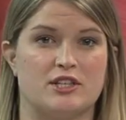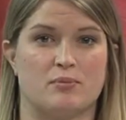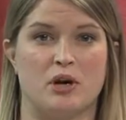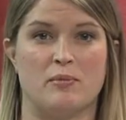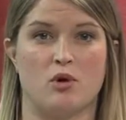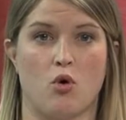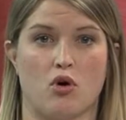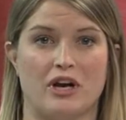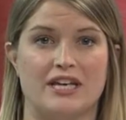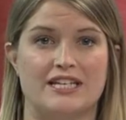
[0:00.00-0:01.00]
Supreme
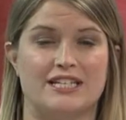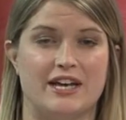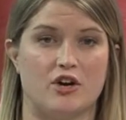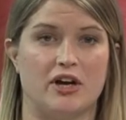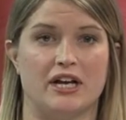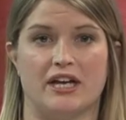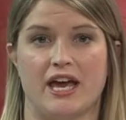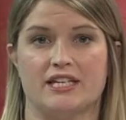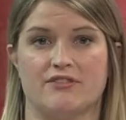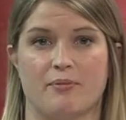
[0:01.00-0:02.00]
Court is hearing a
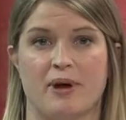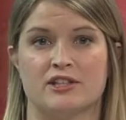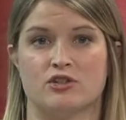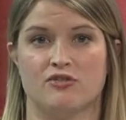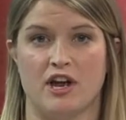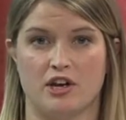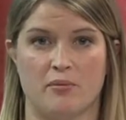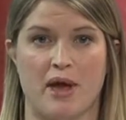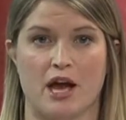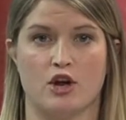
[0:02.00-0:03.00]
case of a
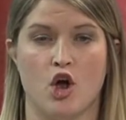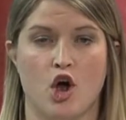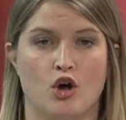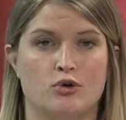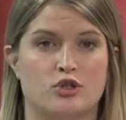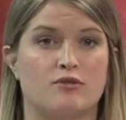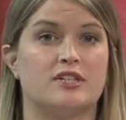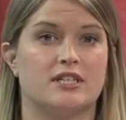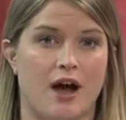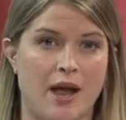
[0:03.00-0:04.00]
Pennsylvania man who served
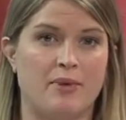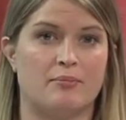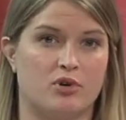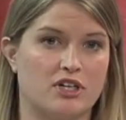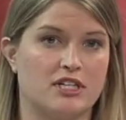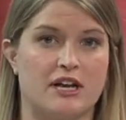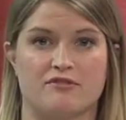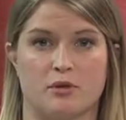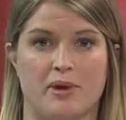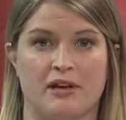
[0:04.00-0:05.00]
time in prison
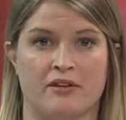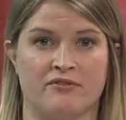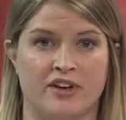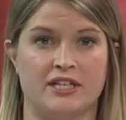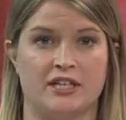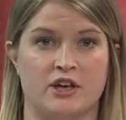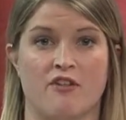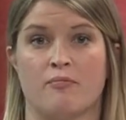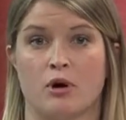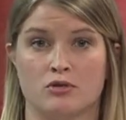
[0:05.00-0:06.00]
after being convicted
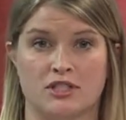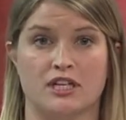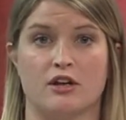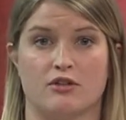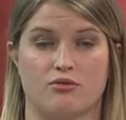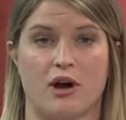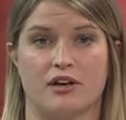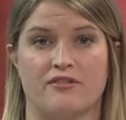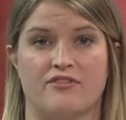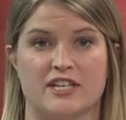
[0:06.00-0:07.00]
of posting
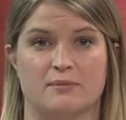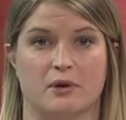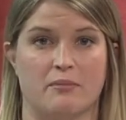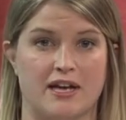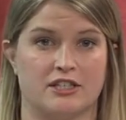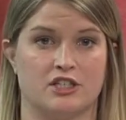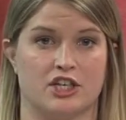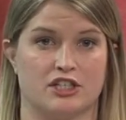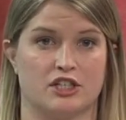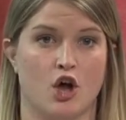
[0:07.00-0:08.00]
threatening Facebook
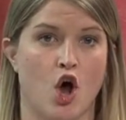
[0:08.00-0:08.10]
messages.